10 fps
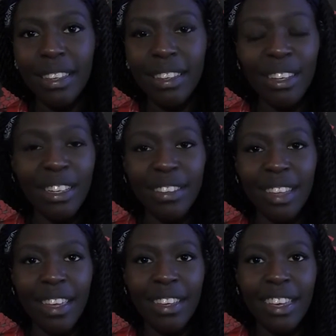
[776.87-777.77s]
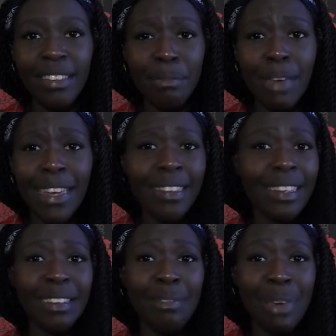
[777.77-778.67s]
It's
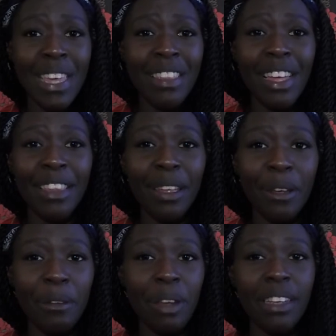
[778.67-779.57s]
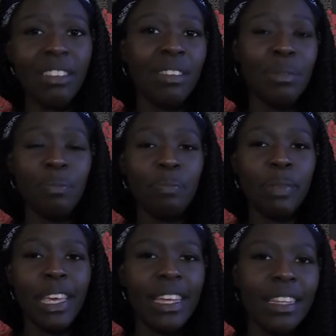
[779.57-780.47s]
amazing to be there though, to
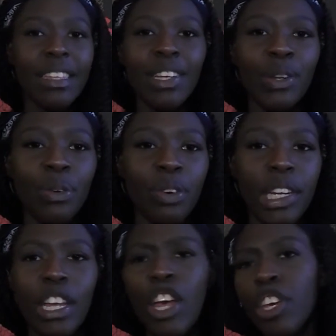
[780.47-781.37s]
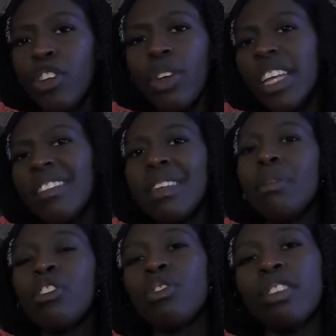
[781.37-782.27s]
be in the glory. You don't get to see
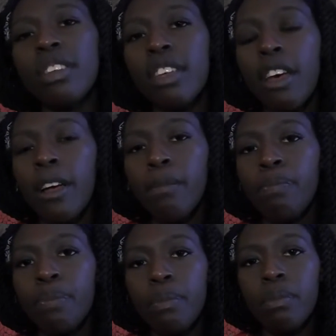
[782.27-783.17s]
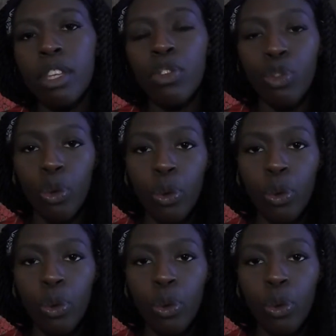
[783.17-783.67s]
much of the school